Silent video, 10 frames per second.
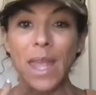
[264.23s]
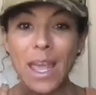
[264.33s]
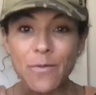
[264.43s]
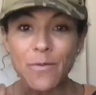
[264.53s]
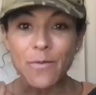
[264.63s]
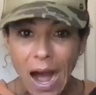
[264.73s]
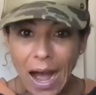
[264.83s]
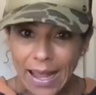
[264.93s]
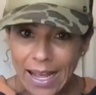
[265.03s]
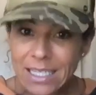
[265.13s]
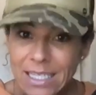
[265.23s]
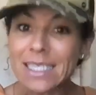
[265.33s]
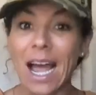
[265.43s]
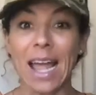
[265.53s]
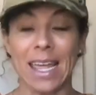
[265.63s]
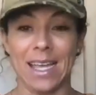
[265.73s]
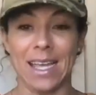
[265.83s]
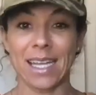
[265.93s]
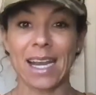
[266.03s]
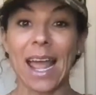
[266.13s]
If I had to
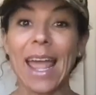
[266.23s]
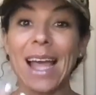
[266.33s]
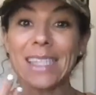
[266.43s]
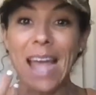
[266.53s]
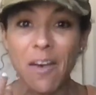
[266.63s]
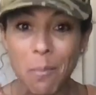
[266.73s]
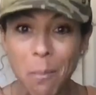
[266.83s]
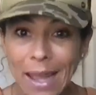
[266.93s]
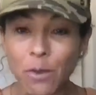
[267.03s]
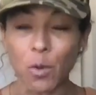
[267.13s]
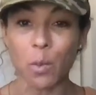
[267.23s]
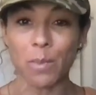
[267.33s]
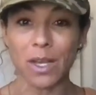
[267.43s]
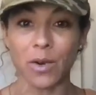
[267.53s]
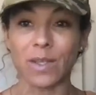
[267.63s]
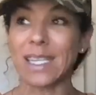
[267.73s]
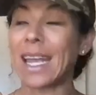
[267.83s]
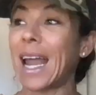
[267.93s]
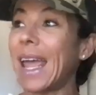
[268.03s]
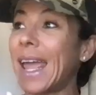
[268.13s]
diet and I had to have micro meals
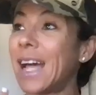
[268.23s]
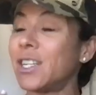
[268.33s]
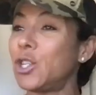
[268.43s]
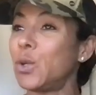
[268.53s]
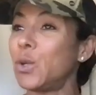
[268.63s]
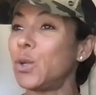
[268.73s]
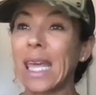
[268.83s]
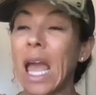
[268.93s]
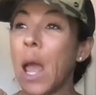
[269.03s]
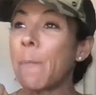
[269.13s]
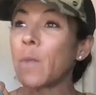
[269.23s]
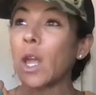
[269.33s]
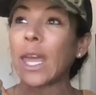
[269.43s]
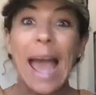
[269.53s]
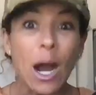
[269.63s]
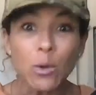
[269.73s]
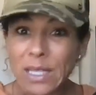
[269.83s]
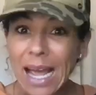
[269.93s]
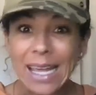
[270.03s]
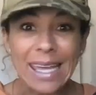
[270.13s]
and I had to like count
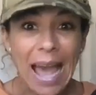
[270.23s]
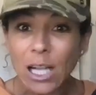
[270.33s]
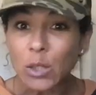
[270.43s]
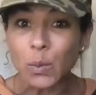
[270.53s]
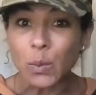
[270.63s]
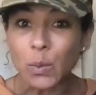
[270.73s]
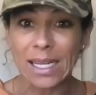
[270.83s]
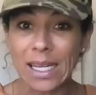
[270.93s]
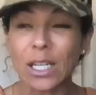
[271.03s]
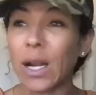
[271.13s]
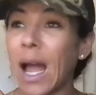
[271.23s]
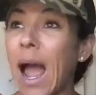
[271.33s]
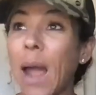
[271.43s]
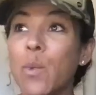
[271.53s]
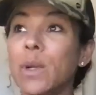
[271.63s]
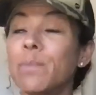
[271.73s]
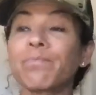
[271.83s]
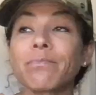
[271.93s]
a calorie, you know, I would